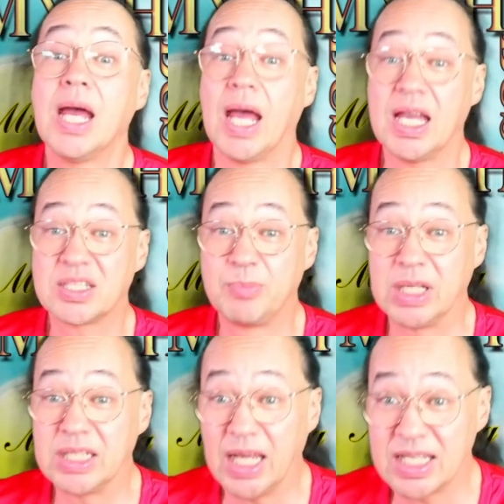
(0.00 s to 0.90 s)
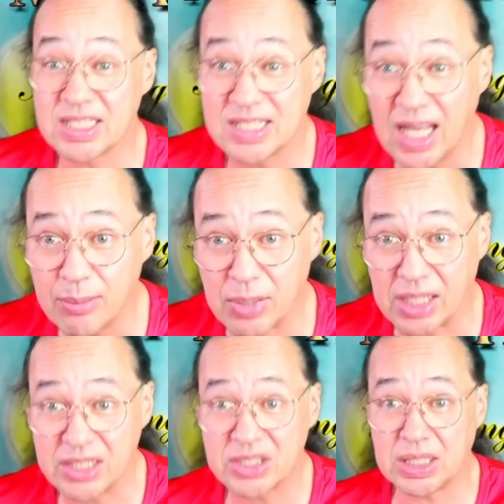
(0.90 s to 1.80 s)
has been
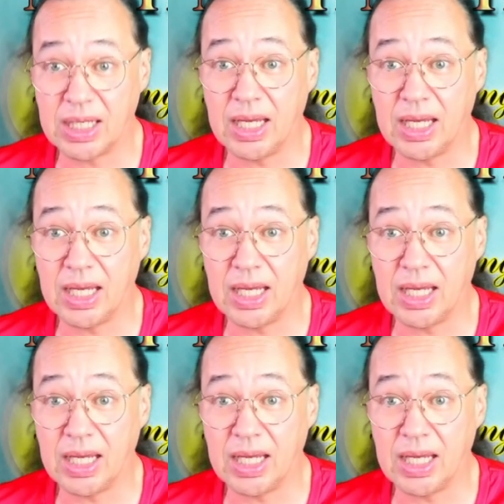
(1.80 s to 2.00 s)
established,